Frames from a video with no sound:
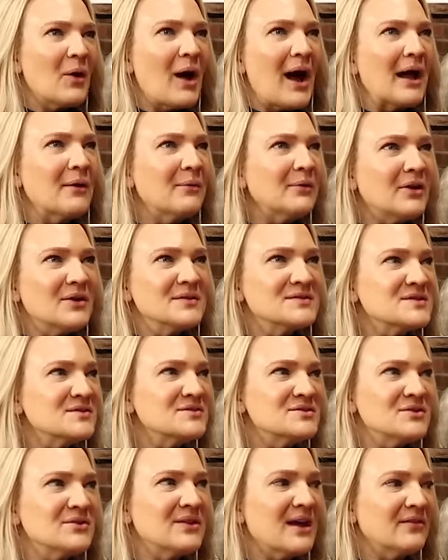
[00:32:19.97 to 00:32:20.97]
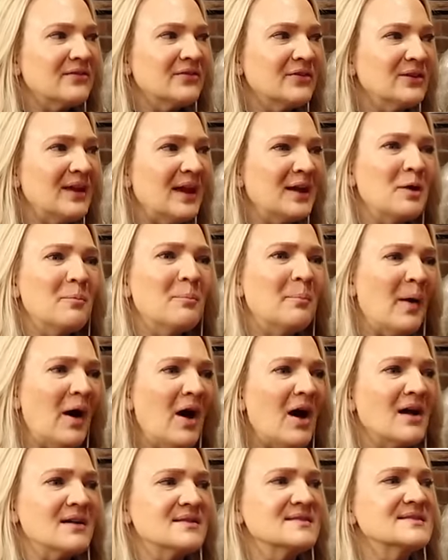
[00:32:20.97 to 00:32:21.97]
I would also do that for, like, a
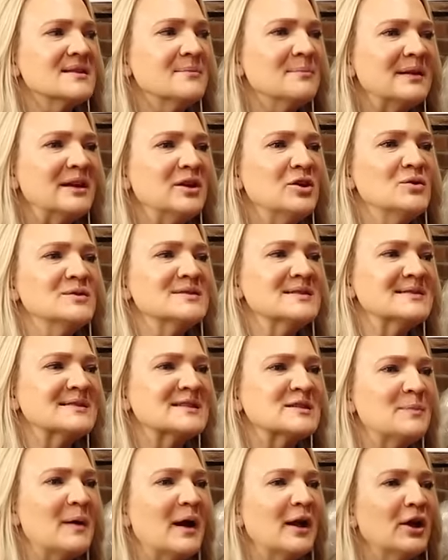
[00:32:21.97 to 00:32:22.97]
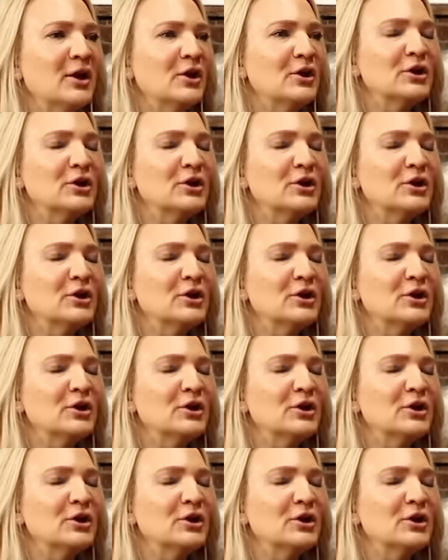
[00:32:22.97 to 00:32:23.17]
boss, somebody who's inspiring